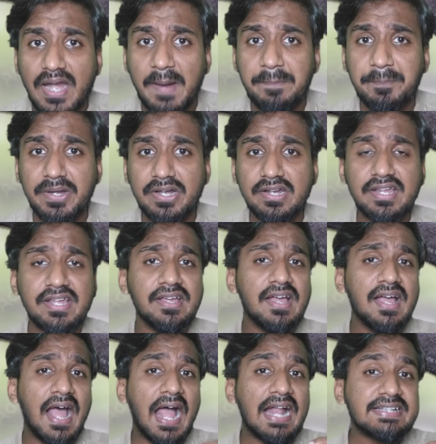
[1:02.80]
rapidly.
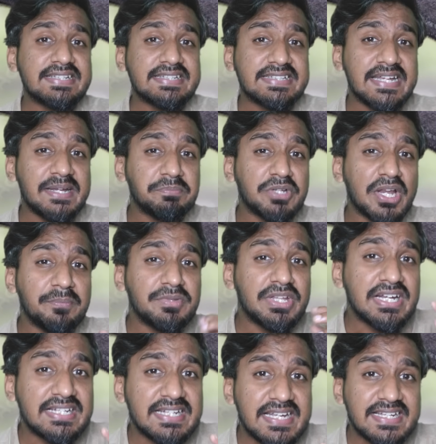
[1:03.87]
At the same time,
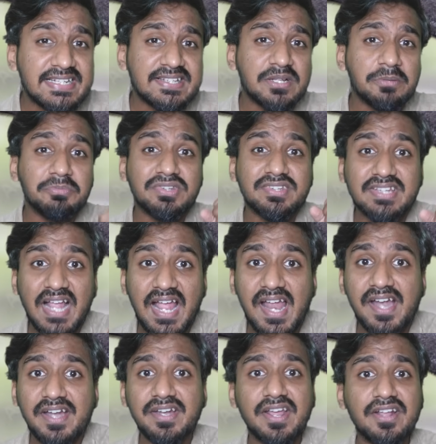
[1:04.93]
they take some
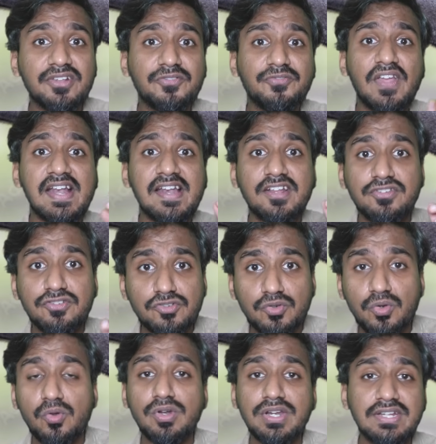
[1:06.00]
sand as well as
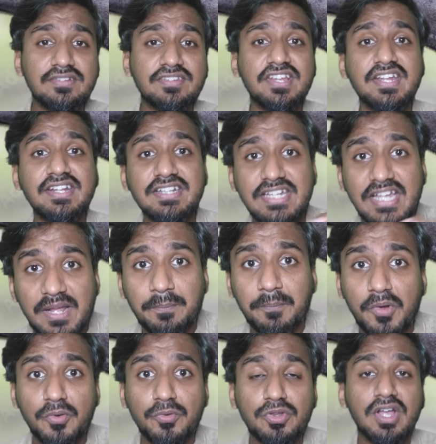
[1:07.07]
stone inside their
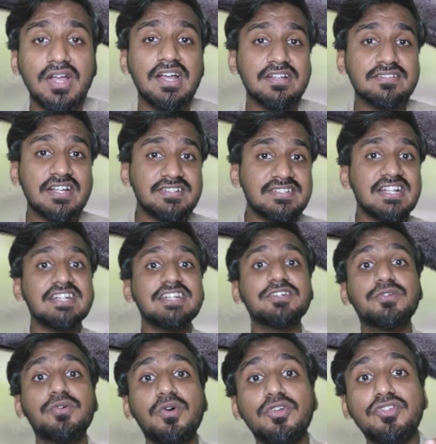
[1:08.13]
mouth such that
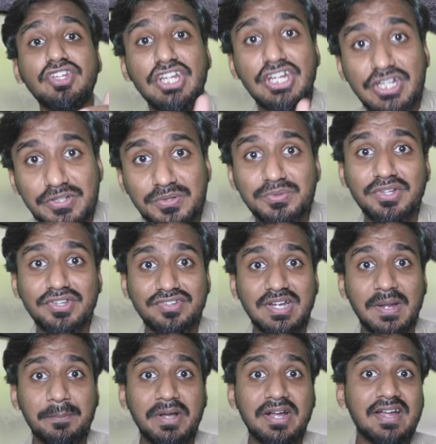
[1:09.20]
it goes into the
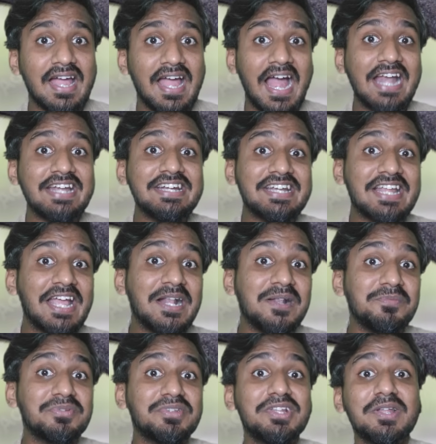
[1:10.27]
stomach and it
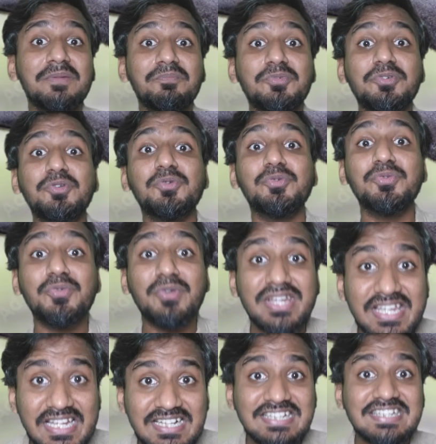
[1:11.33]
helps them to
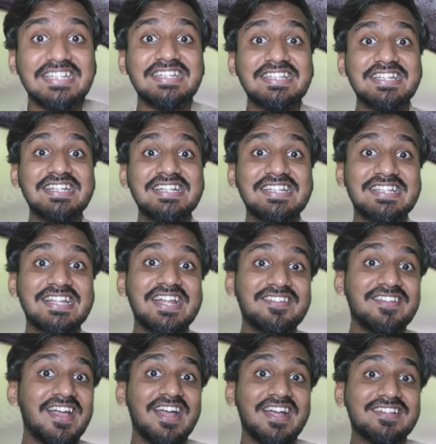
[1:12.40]
kill these
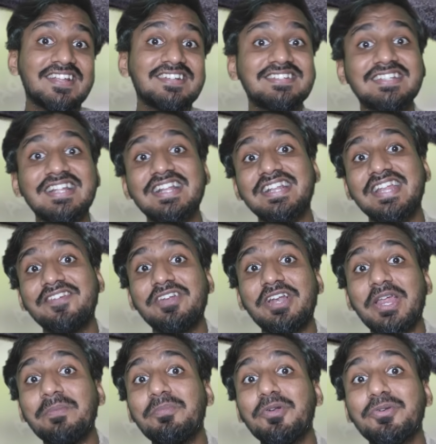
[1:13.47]
insects such that they
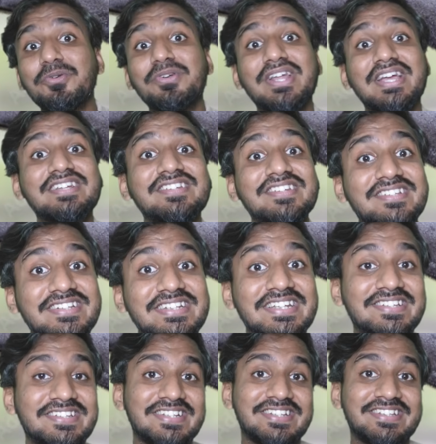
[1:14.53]
will able to digest
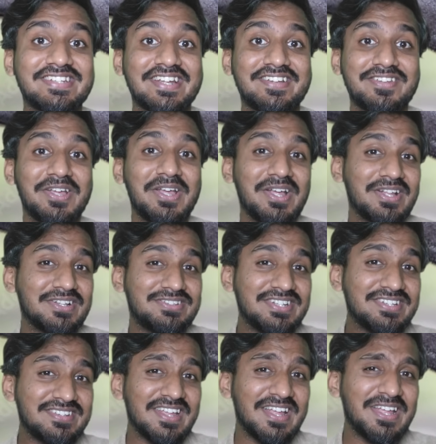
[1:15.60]
these insects.
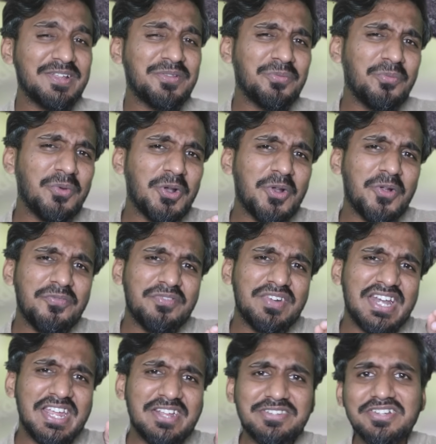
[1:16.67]
This is one of
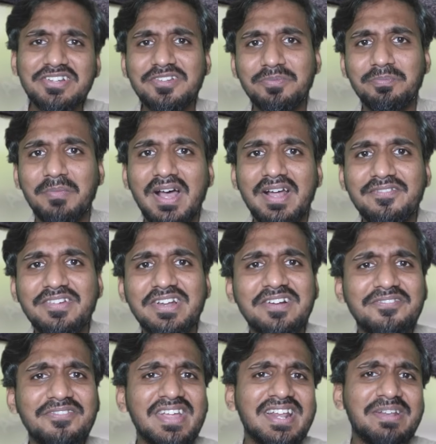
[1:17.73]
nature's
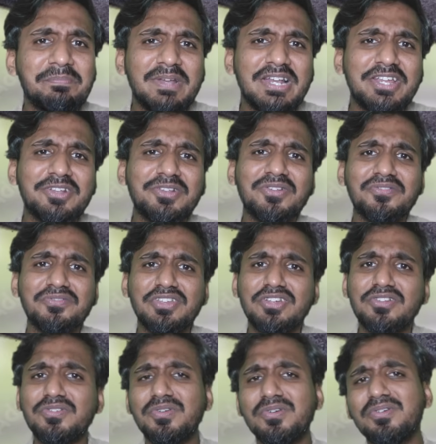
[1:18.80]
marvel where millions of
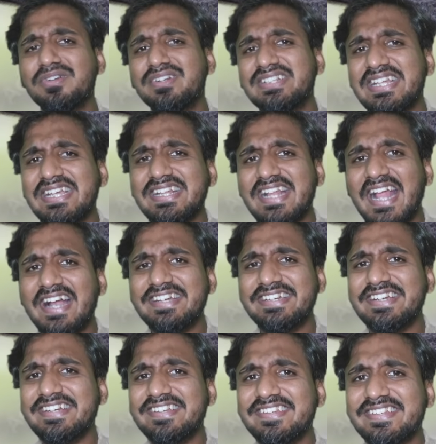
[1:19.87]
years ago these
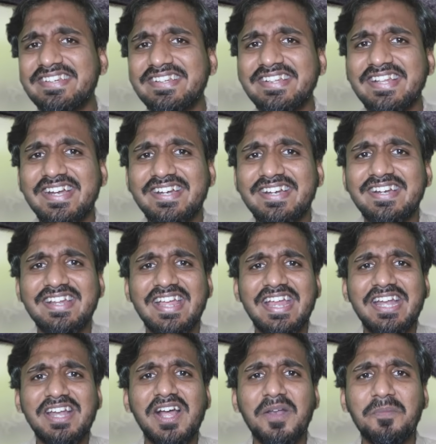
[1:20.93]
anteaters decided
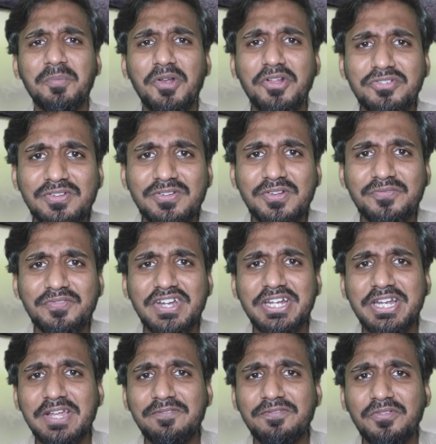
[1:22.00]
in our process of
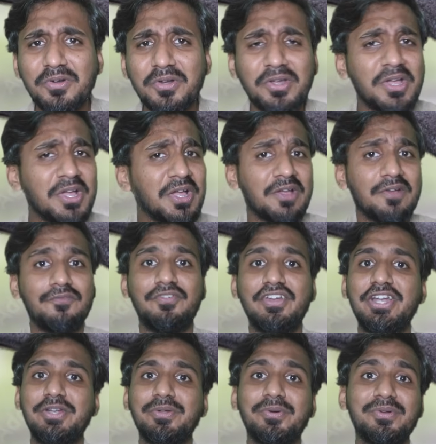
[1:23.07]
eating food,
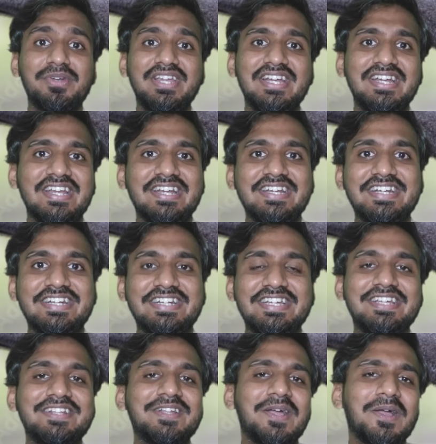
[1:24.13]
we don't need any
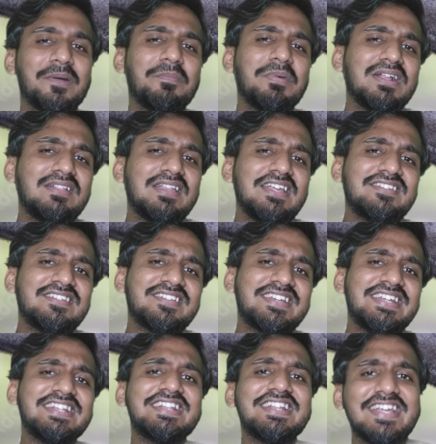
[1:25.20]
teeth, but they just
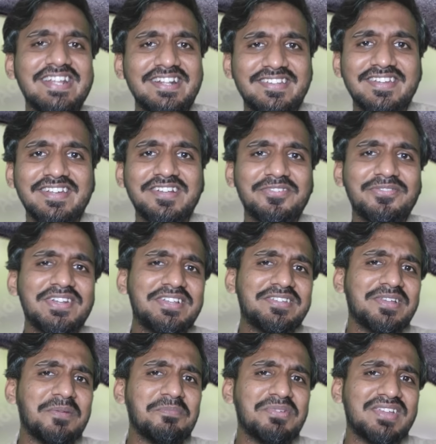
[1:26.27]
eat the insects with
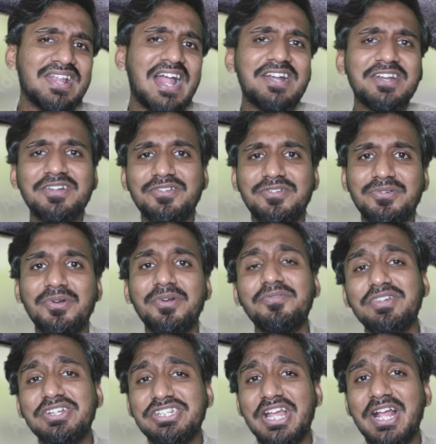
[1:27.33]
some sand and
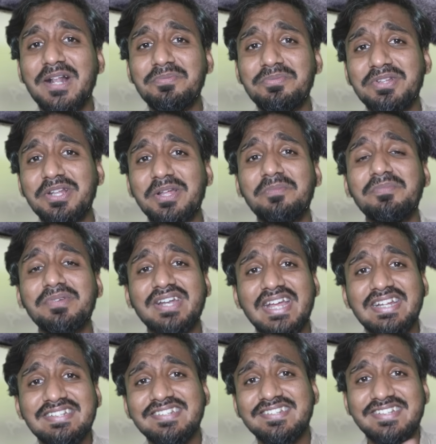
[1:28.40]
stone which helps them
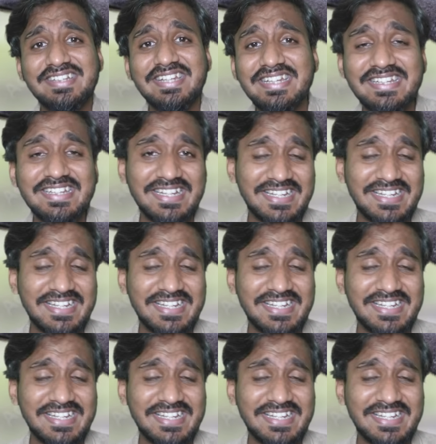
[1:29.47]
digest these